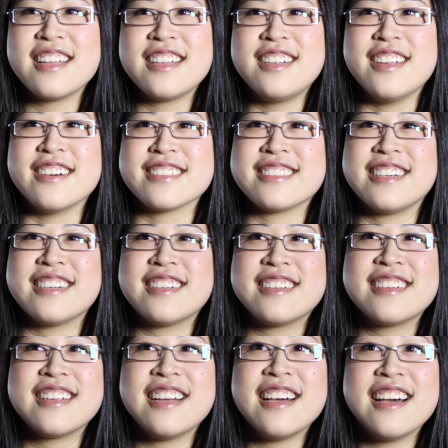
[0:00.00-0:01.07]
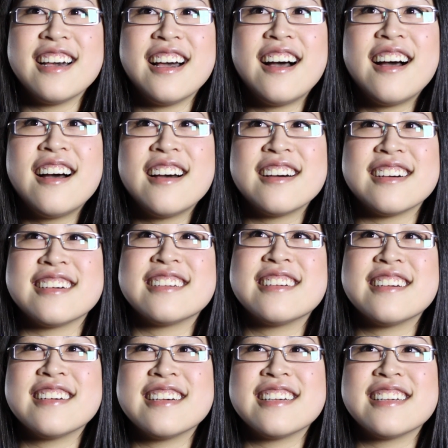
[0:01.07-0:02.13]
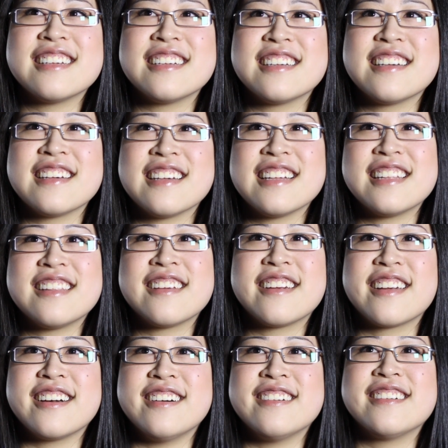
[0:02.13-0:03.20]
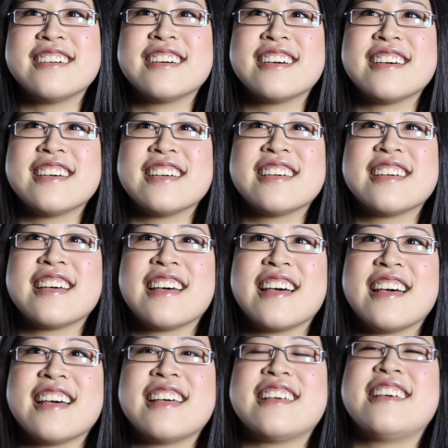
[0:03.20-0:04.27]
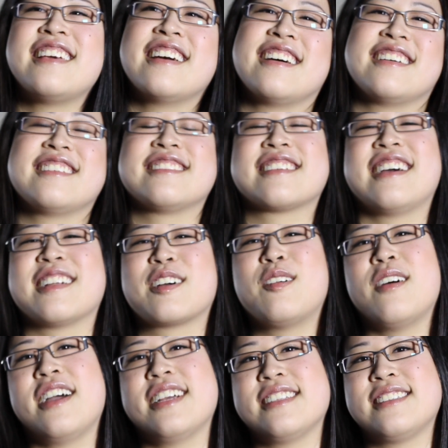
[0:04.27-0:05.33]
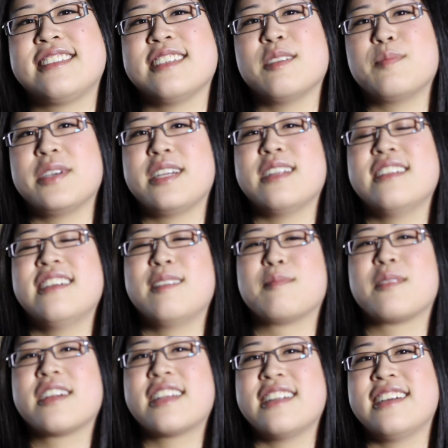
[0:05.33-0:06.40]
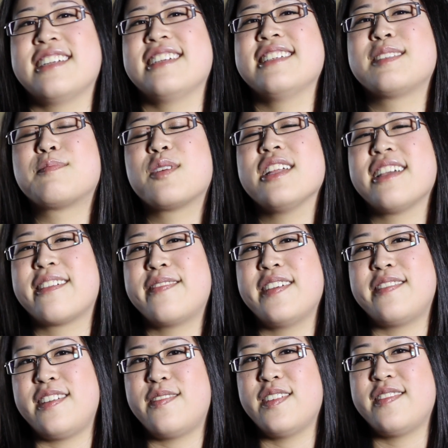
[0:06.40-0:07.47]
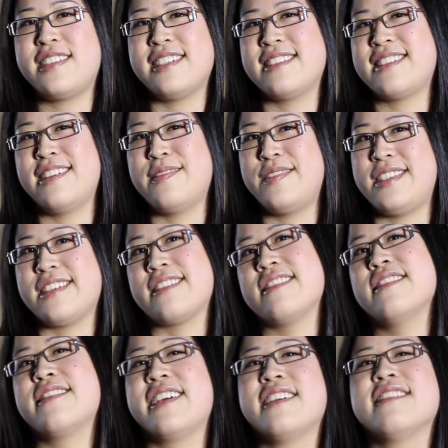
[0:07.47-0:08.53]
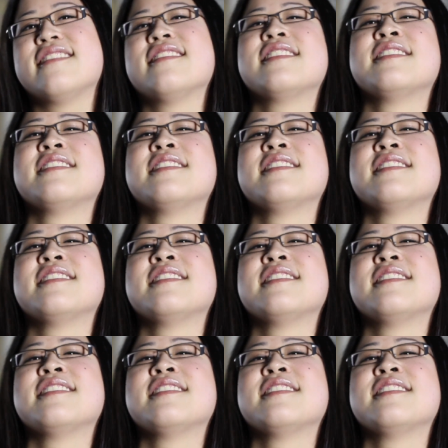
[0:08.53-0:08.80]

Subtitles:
No, it's not. Oh, there you go. Yeah, it's kind of quiet still, but I'm working on it. It's more like 50-50 instead of zero now.